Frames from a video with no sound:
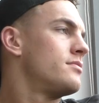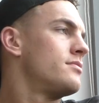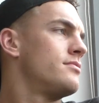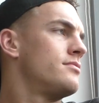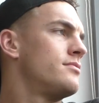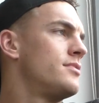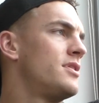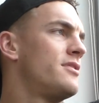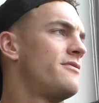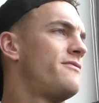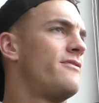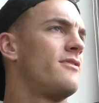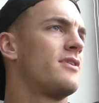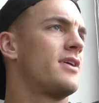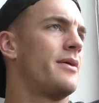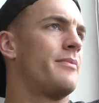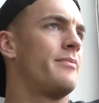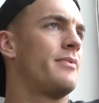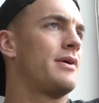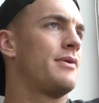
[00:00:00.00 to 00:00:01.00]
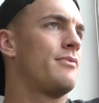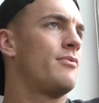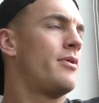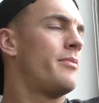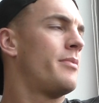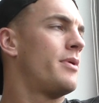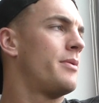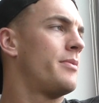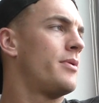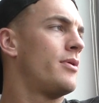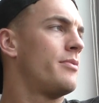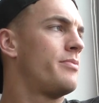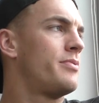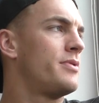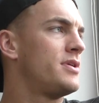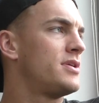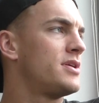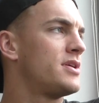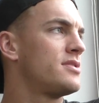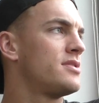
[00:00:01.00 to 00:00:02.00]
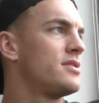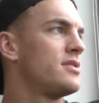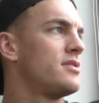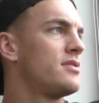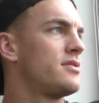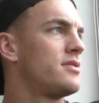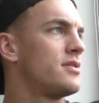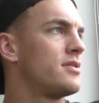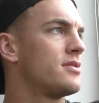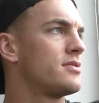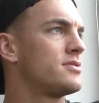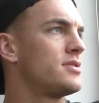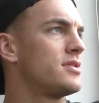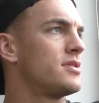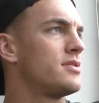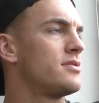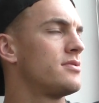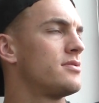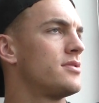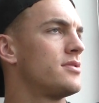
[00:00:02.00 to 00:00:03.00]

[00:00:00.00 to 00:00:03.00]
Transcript: where the fuck am I? What am I about? Appreciation of little things, like,